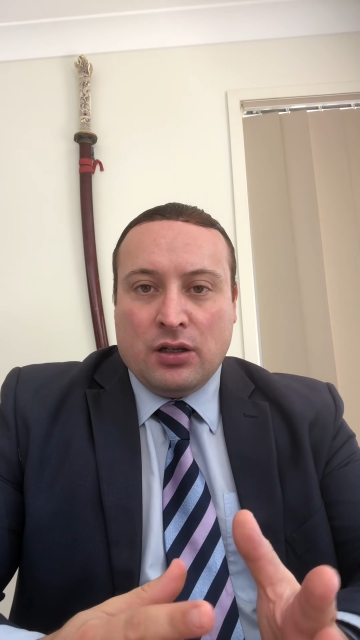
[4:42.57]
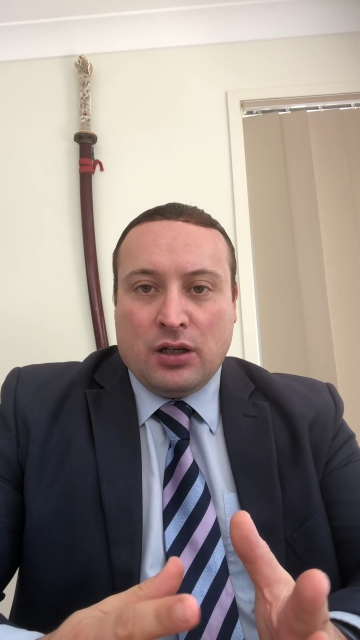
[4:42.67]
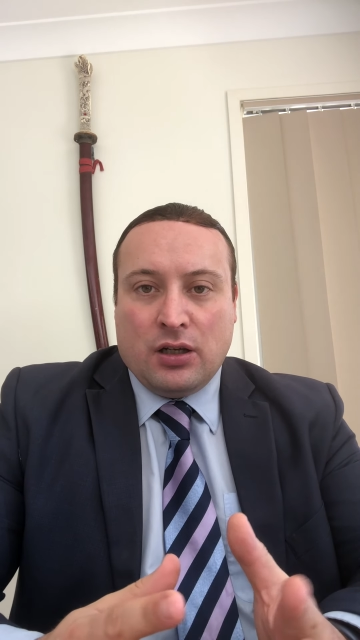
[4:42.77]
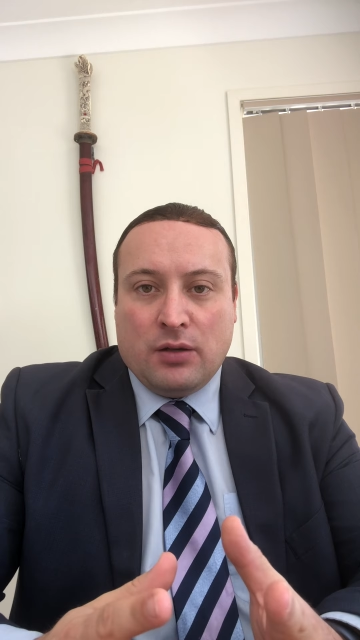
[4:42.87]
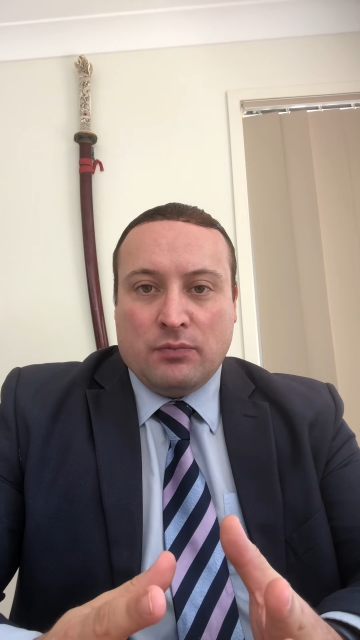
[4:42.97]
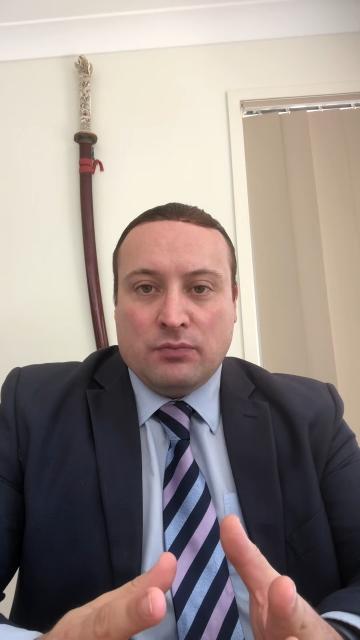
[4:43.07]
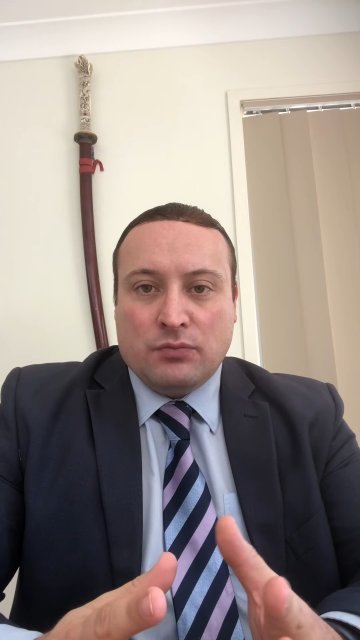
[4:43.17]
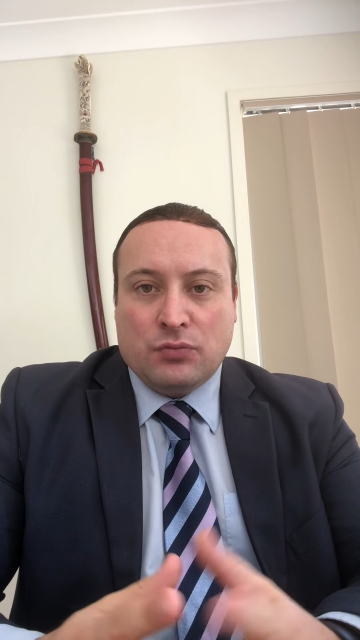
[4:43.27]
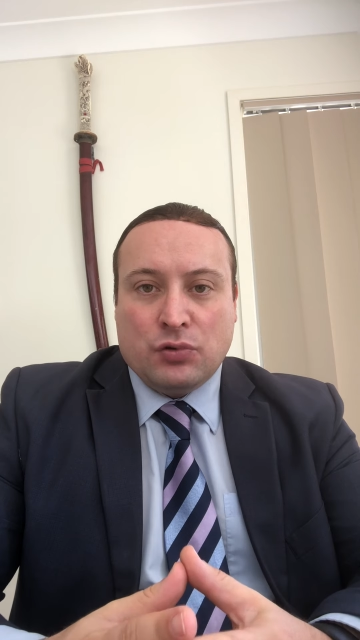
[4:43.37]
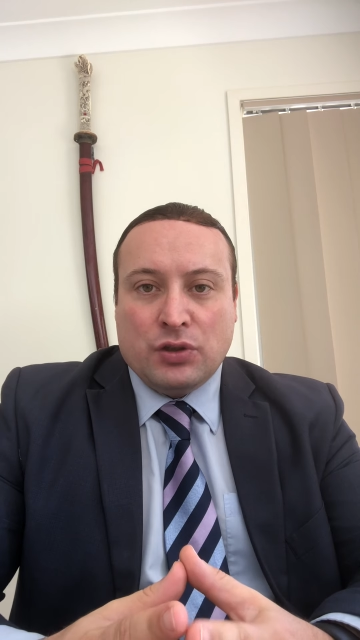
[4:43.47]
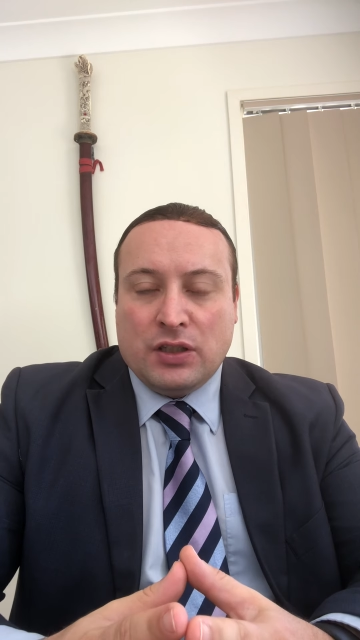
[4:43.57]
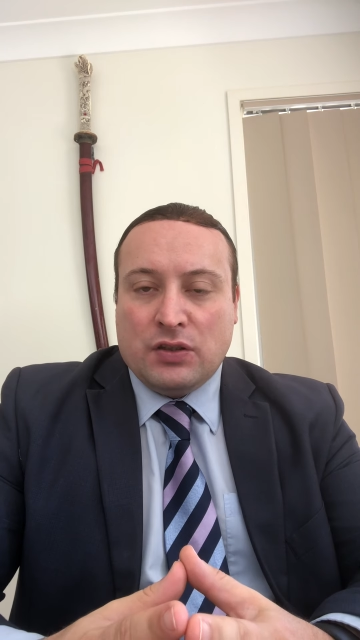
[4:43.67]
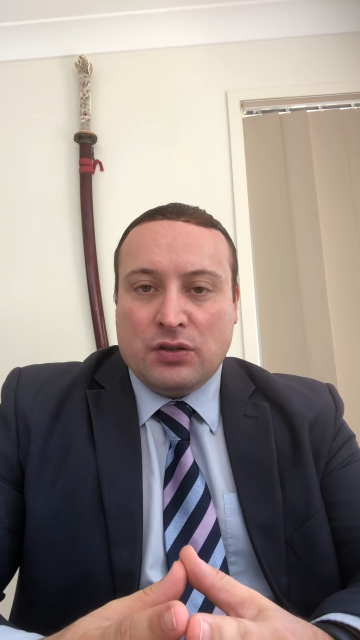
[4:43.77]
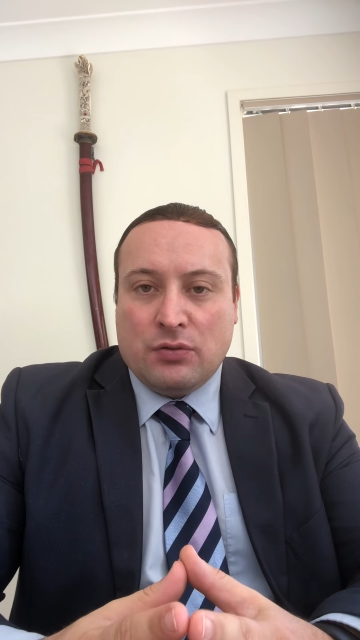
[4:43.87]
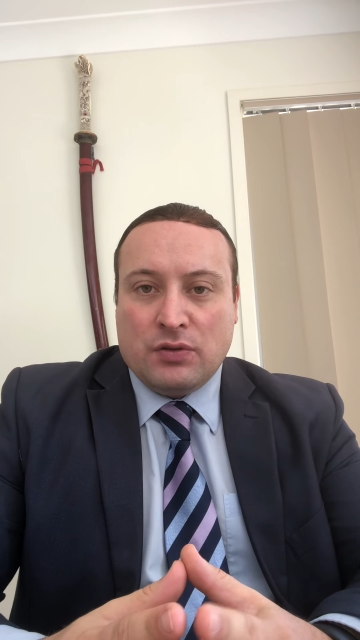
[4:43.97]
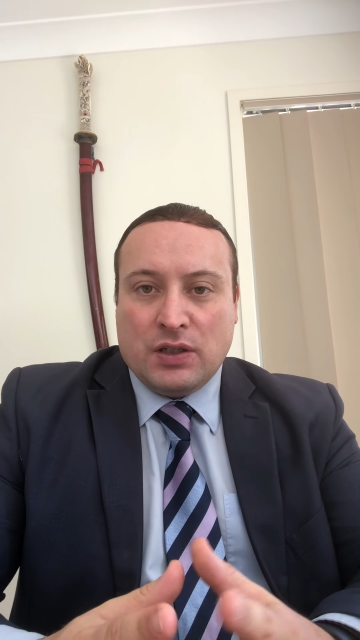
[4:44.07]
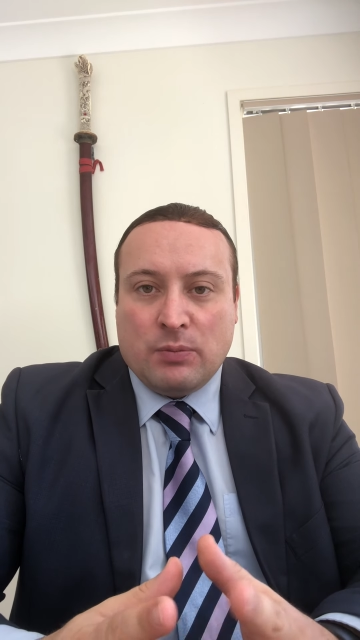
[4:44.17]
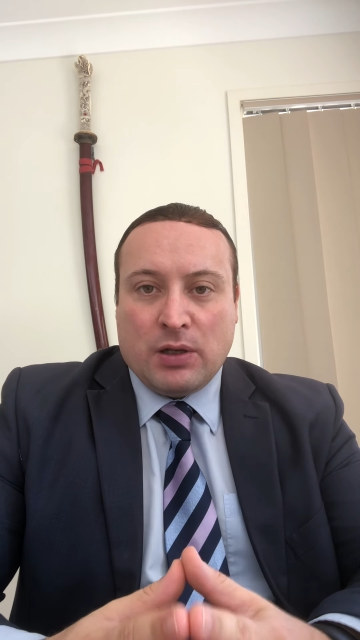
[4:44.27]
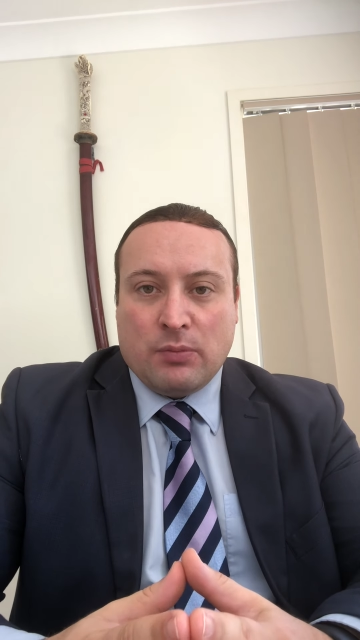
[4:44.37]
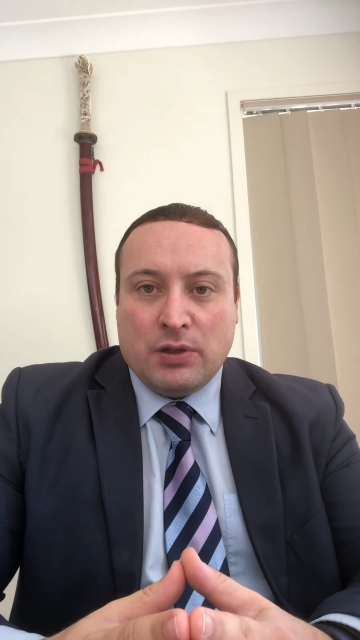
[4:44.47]
all you need to do is
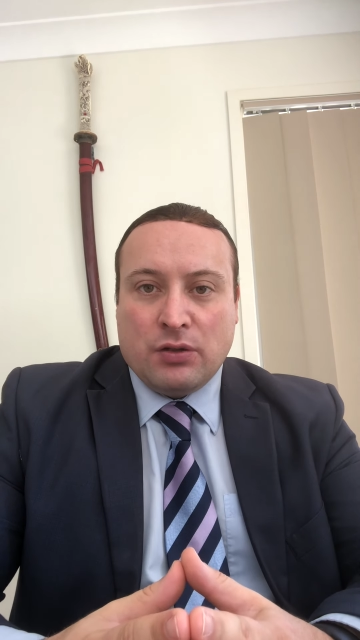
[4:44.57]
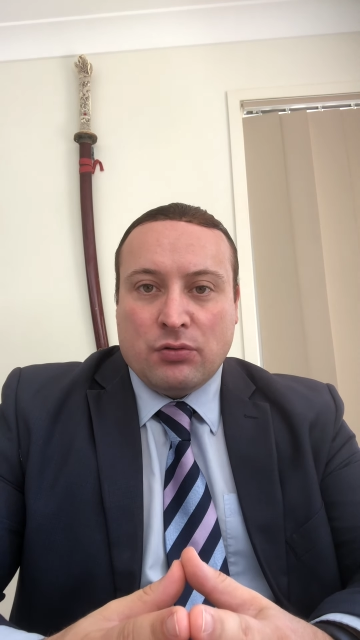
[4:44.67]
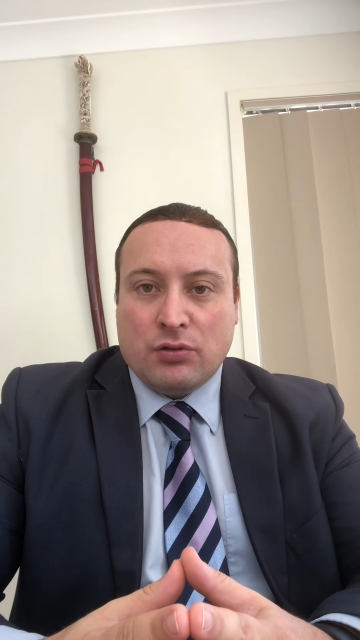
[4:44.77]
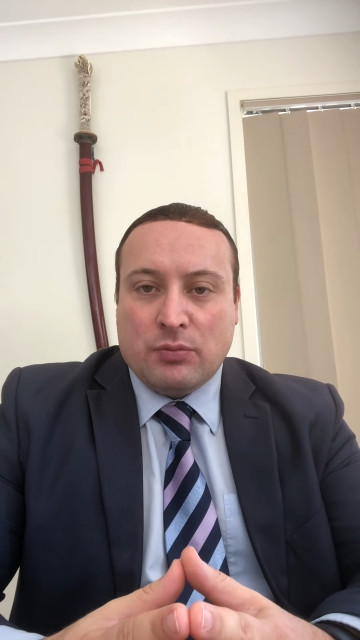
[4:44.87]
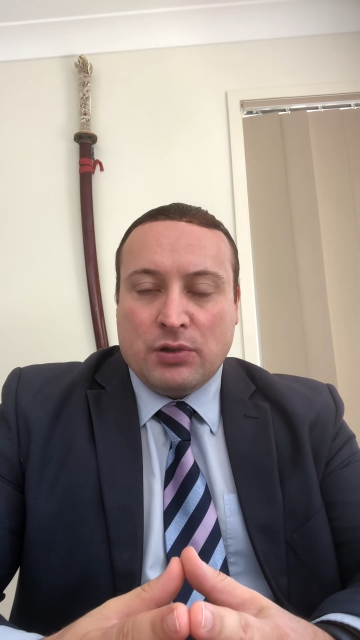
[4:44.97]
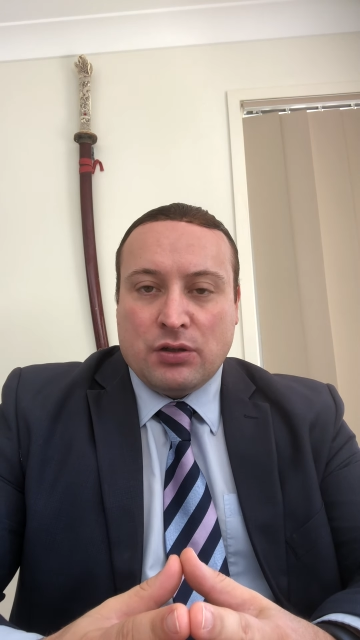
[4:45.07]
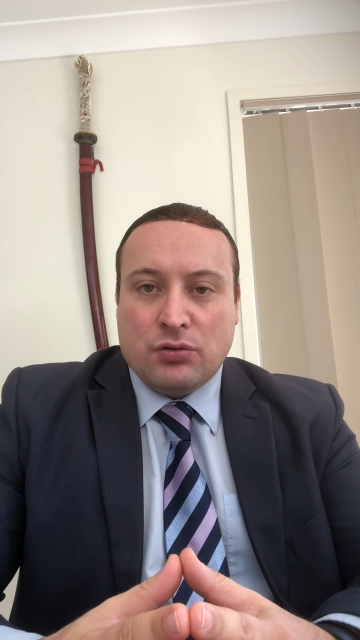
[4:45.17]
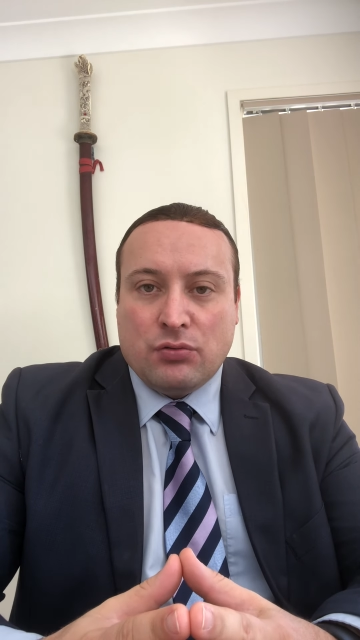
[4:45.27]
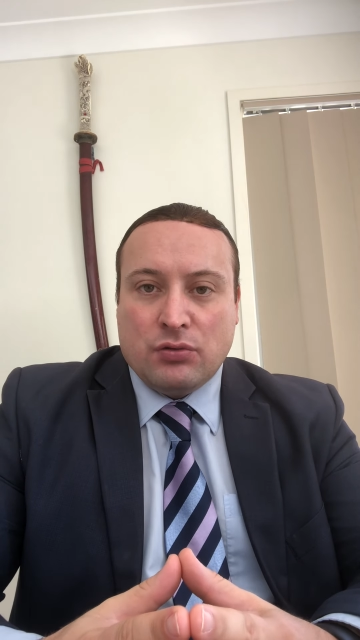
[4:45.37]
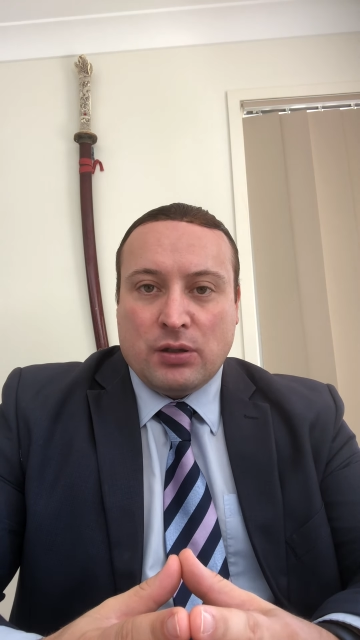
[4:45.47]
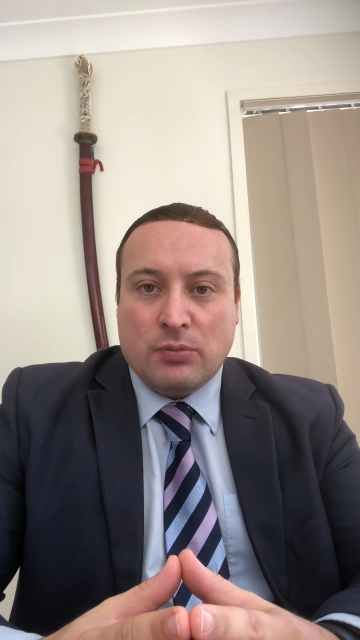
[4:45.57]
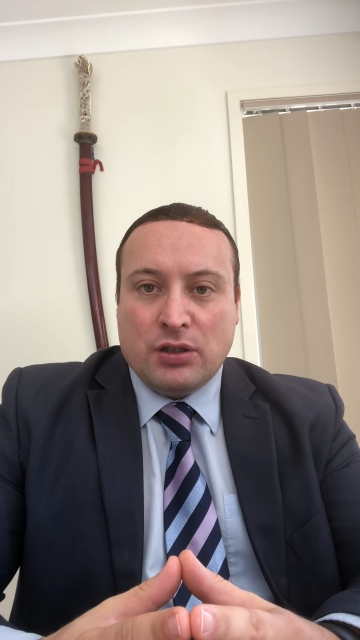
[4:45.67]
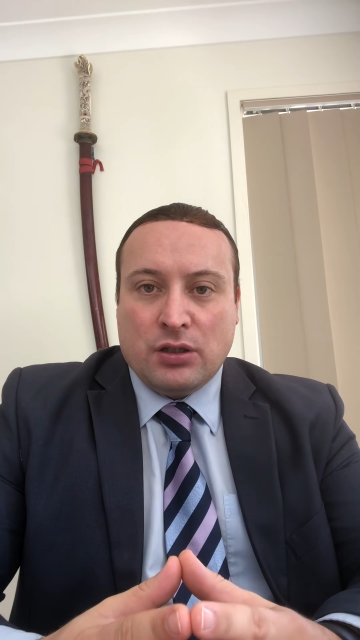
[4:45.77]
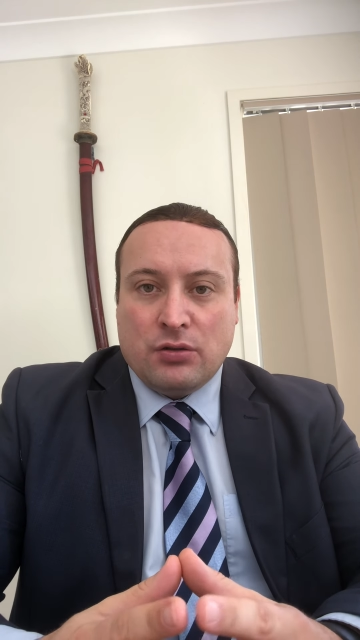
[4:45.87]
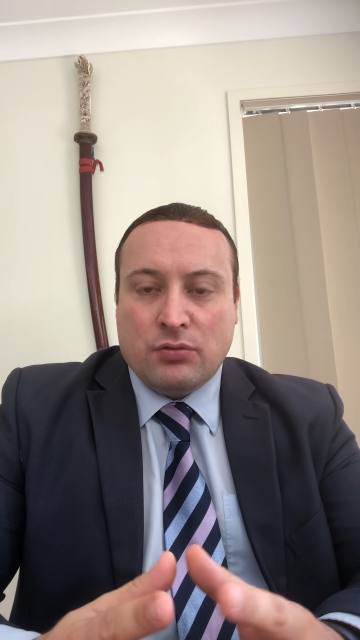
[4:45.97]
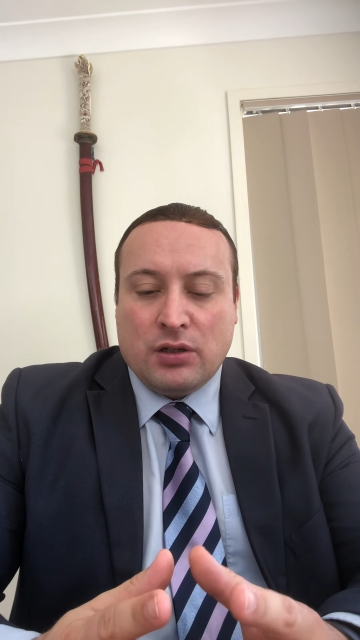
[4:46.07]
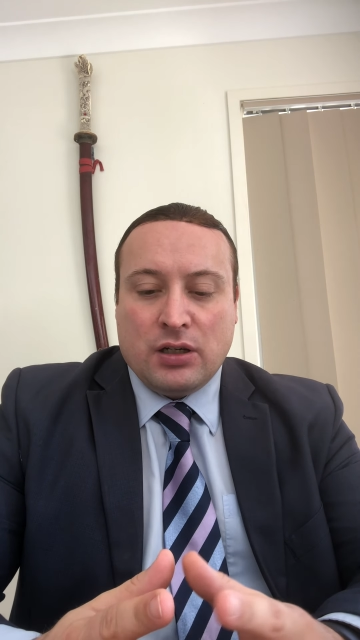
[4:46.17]
email me or give me a call and let me know,